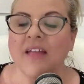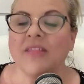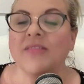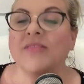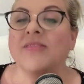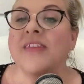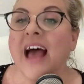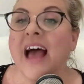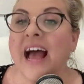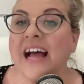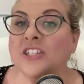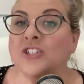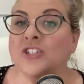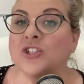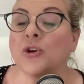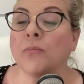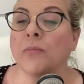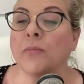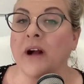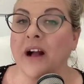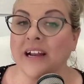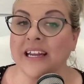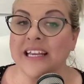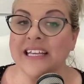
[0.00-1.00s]
That's your
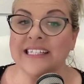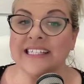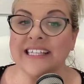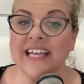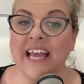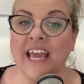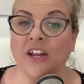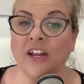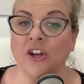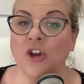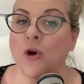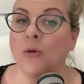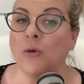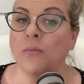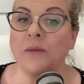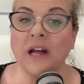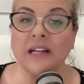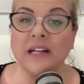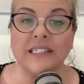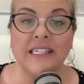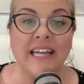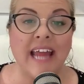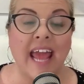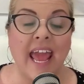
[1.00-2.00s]
body saying, nope,
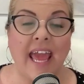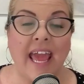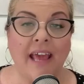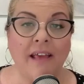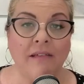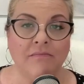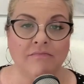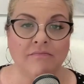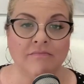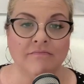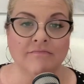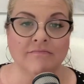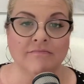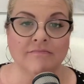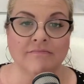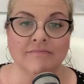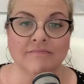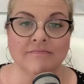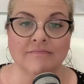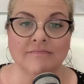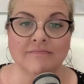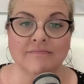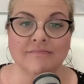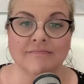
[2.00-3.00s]
not today.
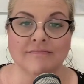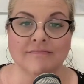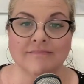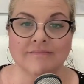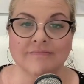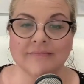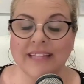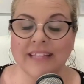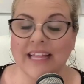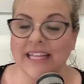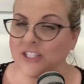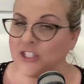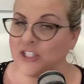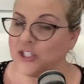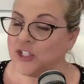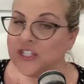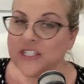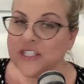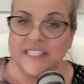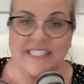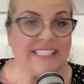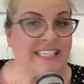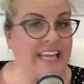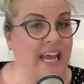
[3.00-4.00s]
Let's
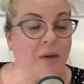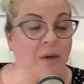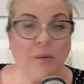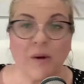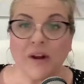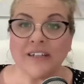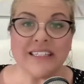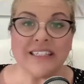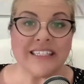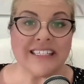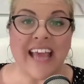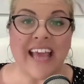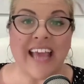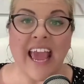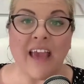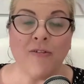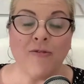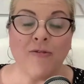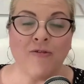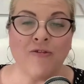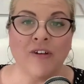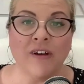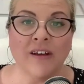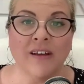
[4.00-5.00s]
just stay where it's
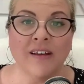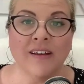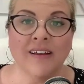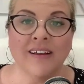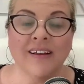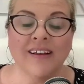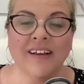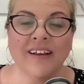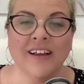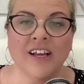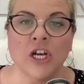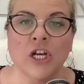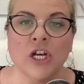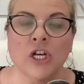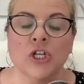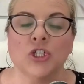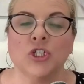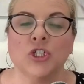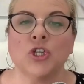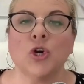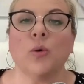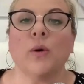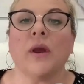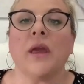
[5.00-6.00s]
safe.
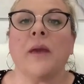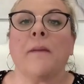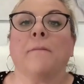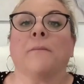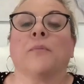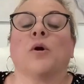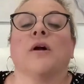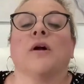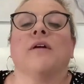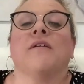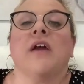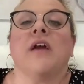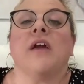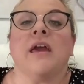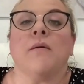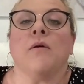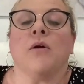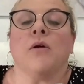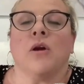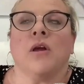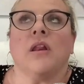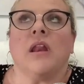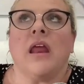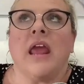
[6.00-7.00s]
So
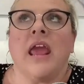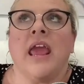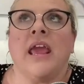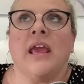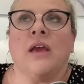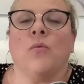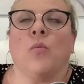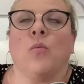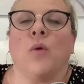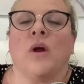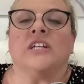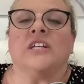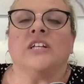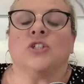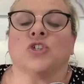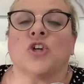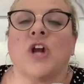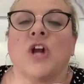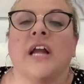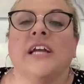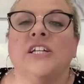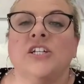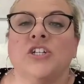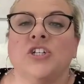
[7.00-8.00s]
what it's
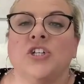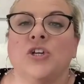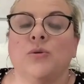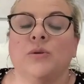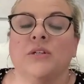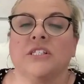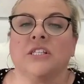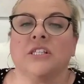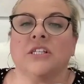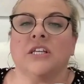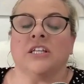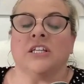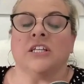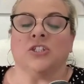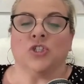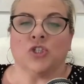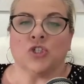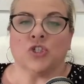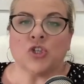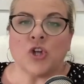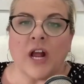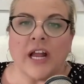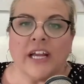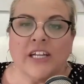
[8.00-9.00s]
trying to do is it's
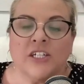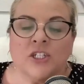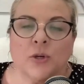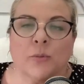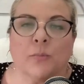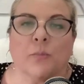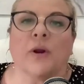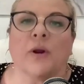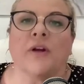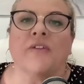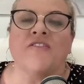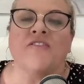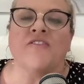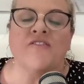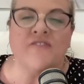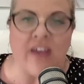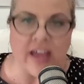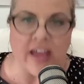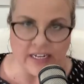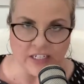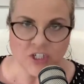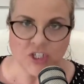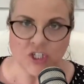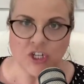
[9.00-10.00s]
trying to
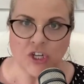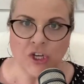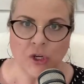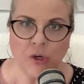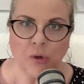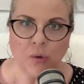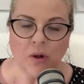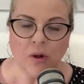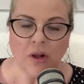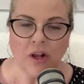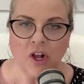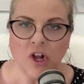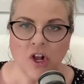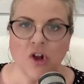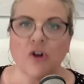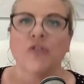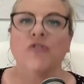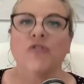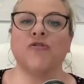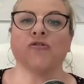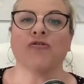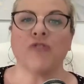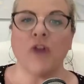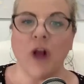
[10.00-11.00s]
prevent you
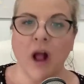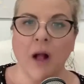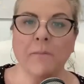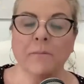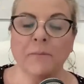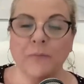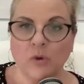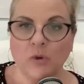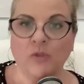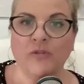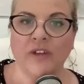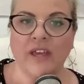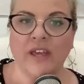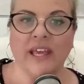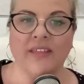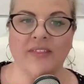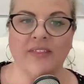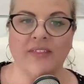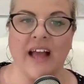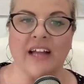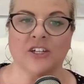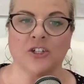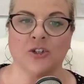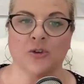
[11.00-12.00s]
from moving in
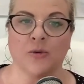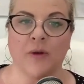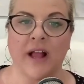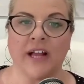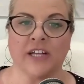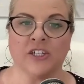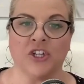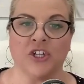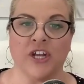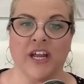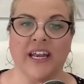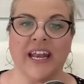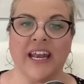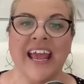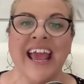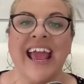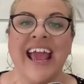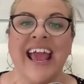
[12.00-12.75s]
that direction.